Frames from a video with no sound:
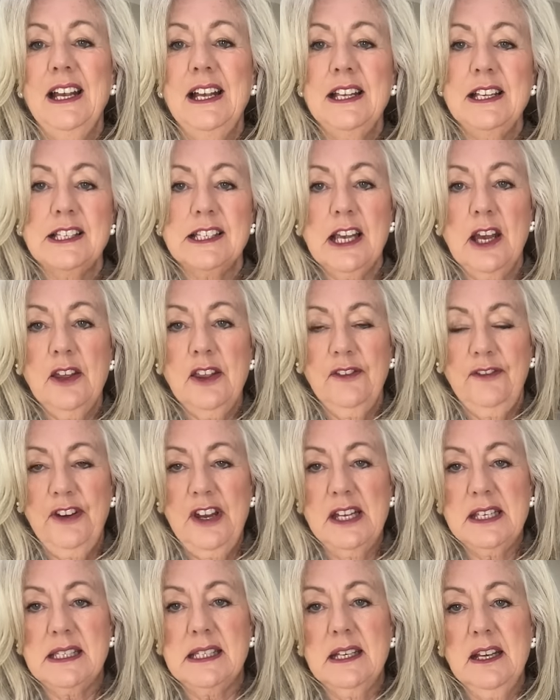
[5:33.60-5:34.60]
So the
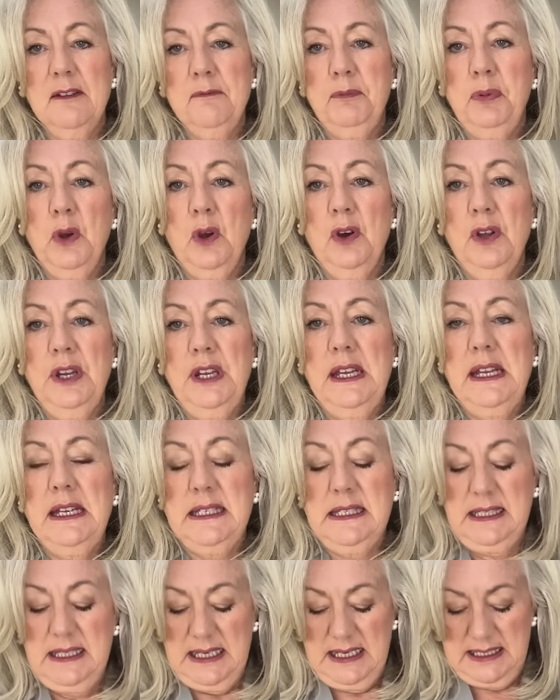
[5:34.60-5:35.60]
first thing I've put on
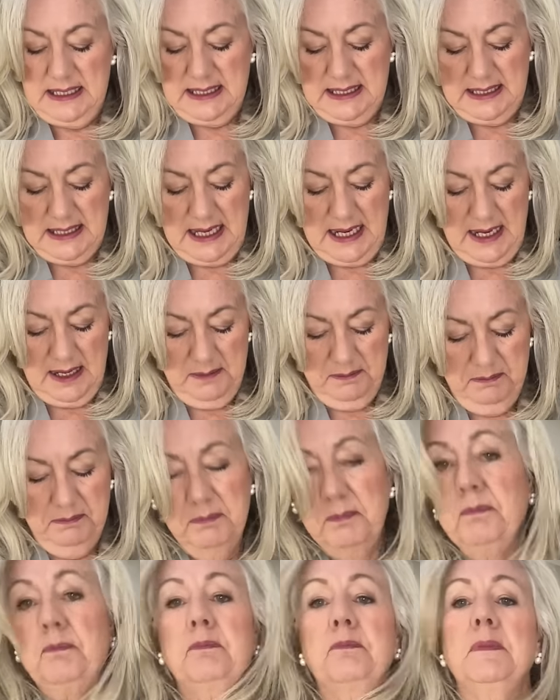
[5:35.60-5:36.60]
is this
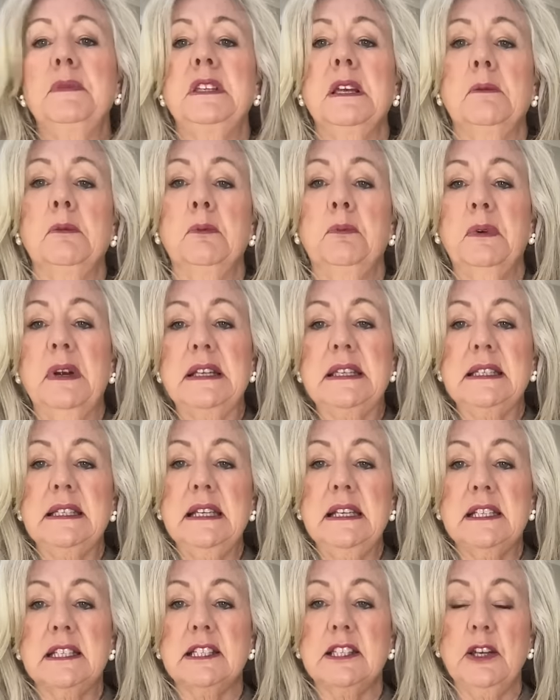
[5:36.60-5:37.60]
um,
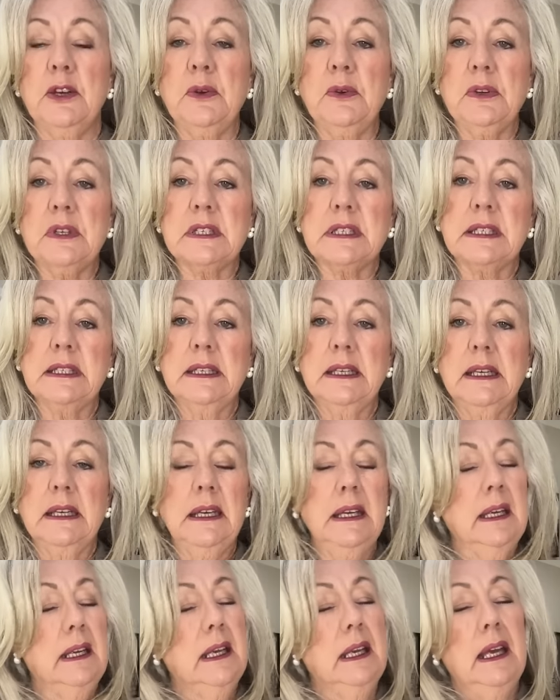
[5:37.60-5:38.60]
double-breasted suit.
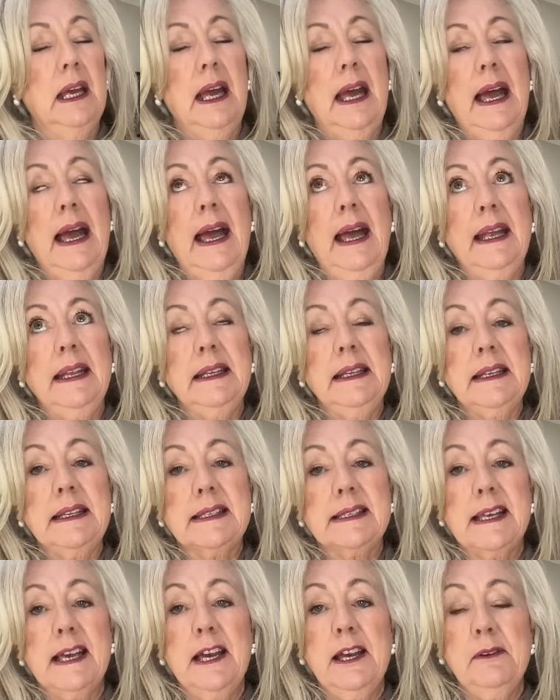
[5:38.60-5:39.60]
And
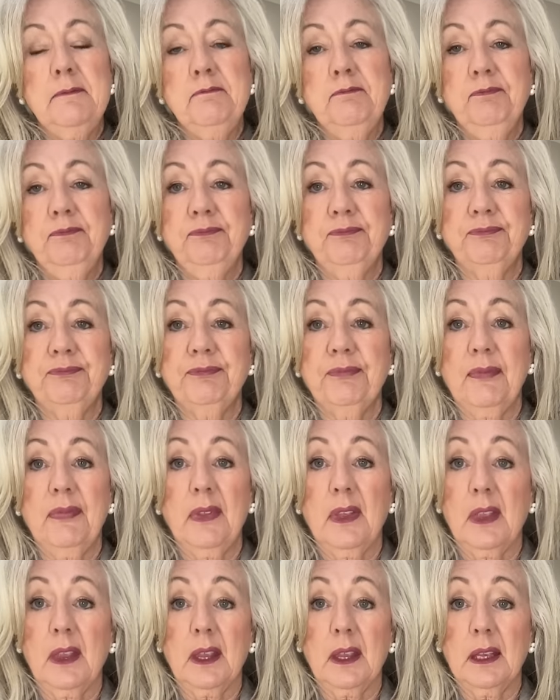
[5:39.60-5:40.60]
um,
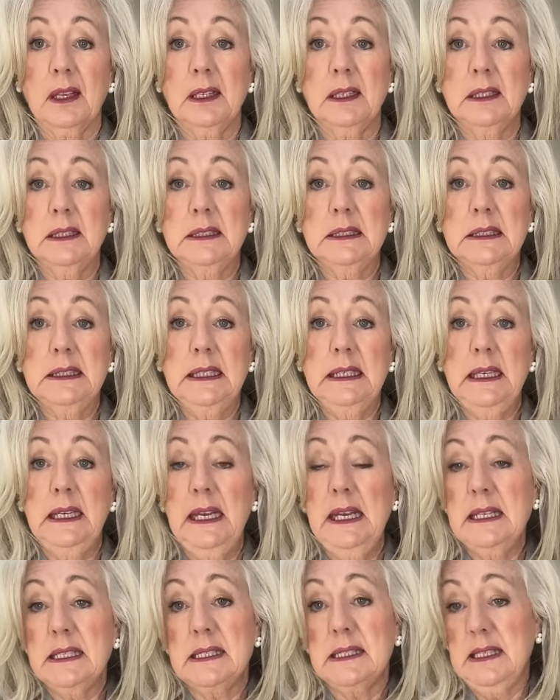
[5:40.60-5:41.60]

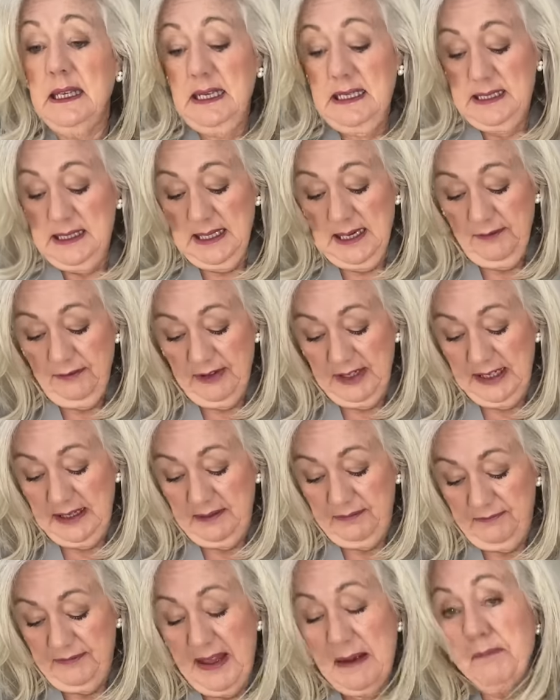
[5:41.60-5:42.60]
it's, it's
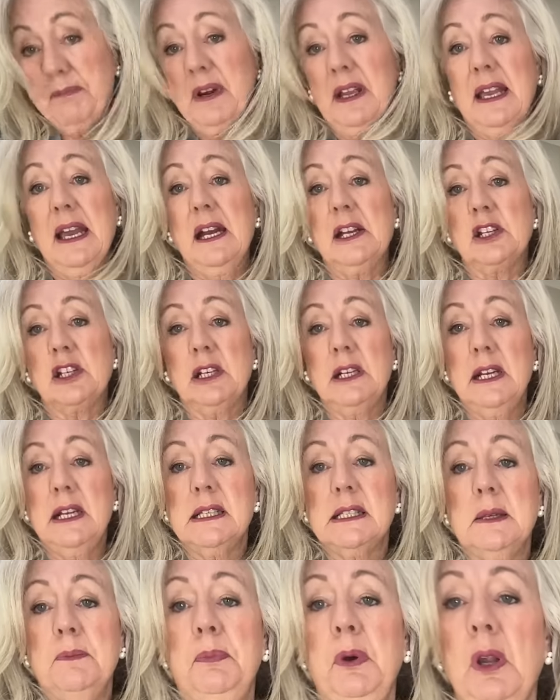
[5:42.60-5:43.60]
lovely fabric, actually.
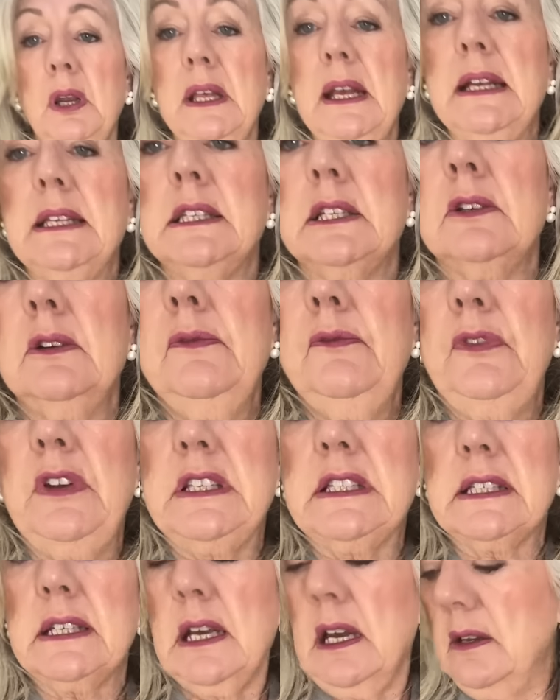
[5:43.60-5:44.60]
It's a polyester and
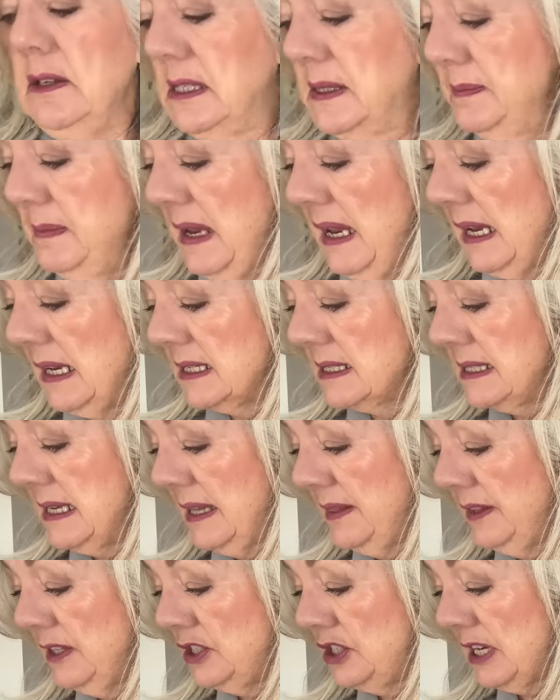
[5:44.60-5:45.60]
viscose mix,
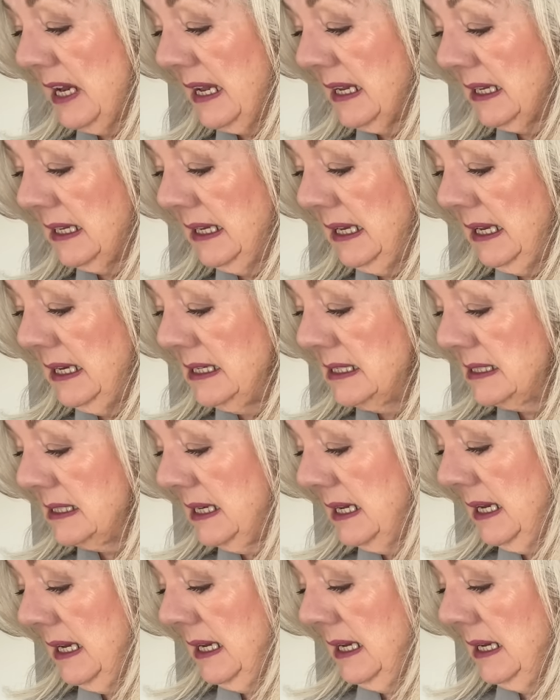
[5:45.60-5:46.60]
and the jacket
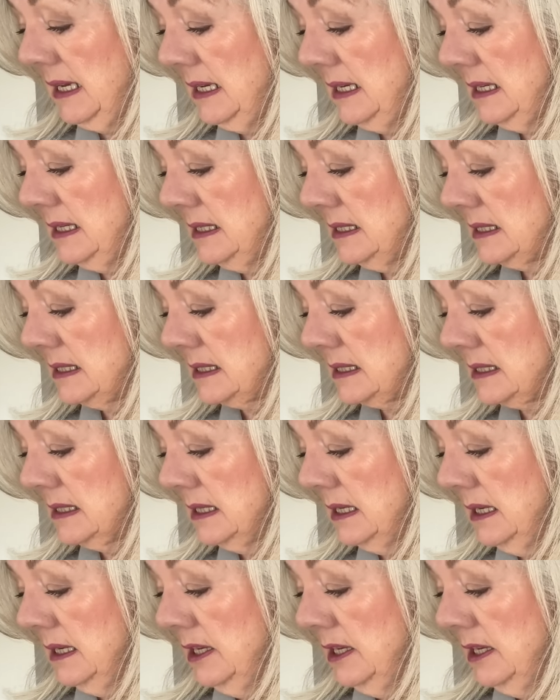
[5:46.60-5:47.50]
is